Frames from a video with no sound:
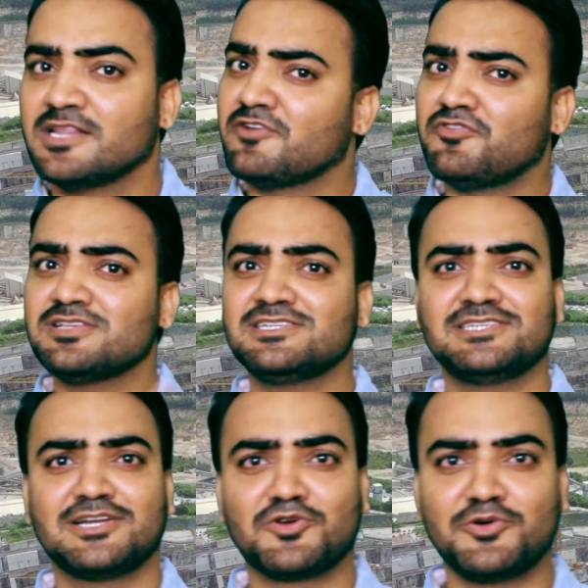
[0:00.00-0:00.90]
The first
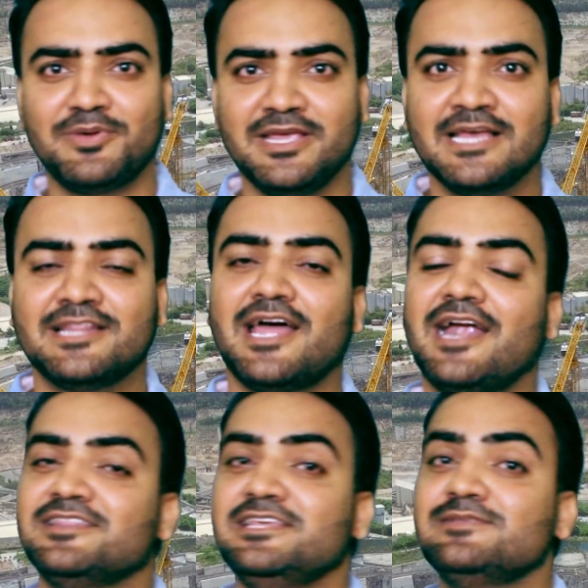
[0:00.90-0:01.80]
reason could be
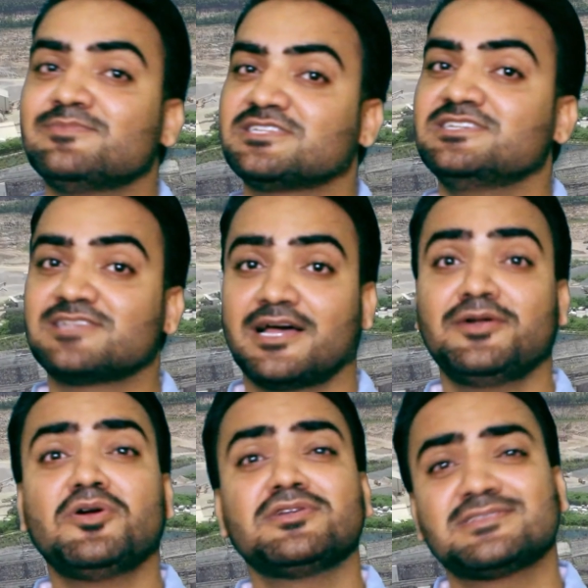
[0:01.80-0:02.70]
that these machines are
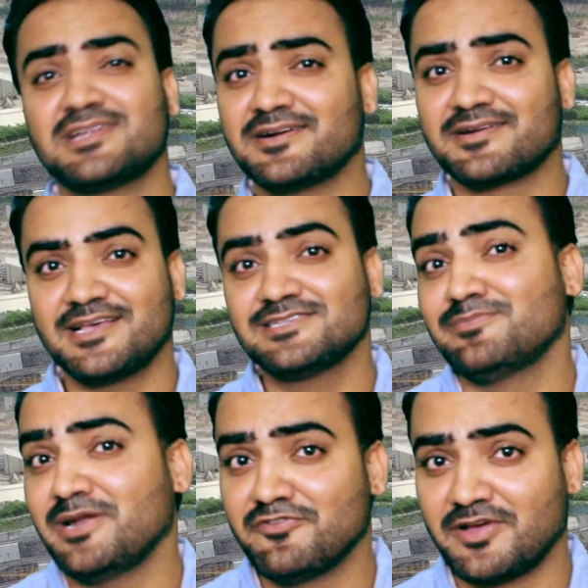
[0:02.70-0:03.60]
not a standardized
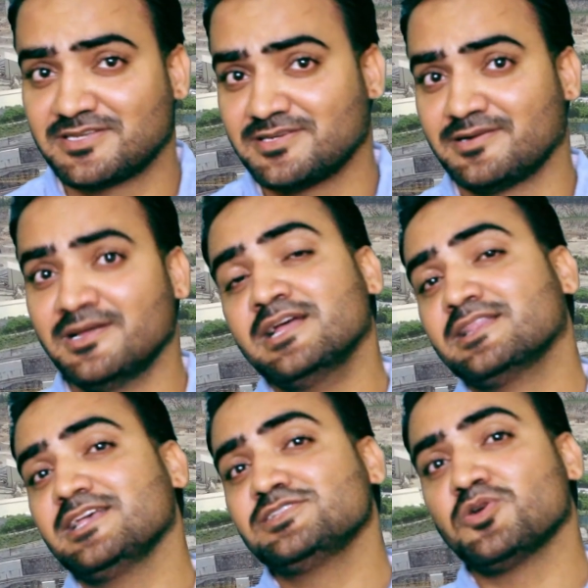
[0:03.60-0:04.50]
manufacturer.
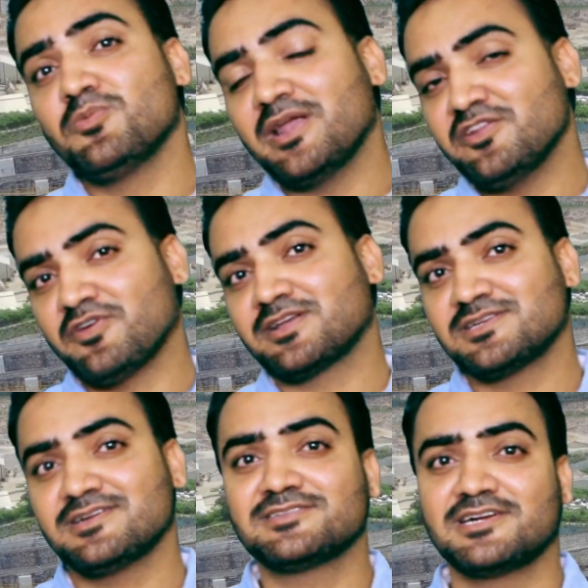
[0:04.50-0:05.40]
There is no
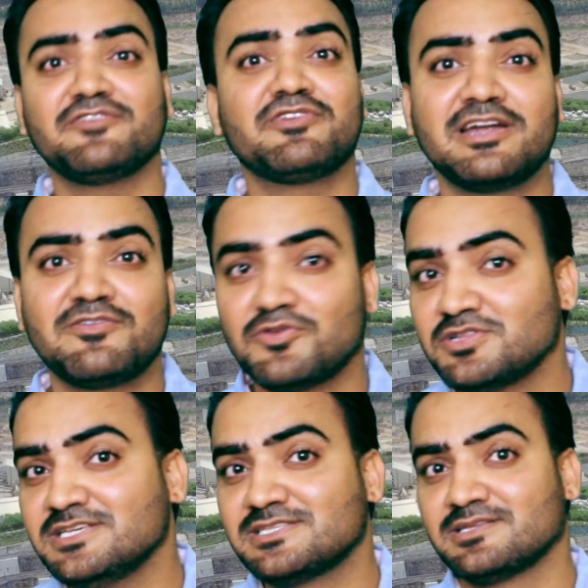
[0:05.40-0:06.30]
manufacturer certificate for
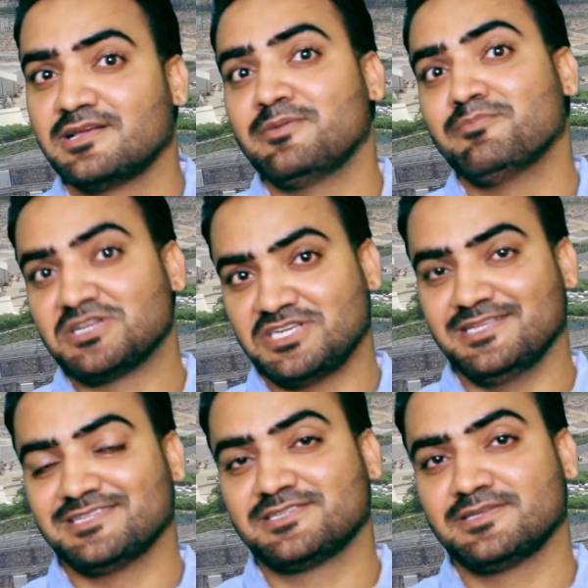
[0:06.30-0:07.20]
these machines.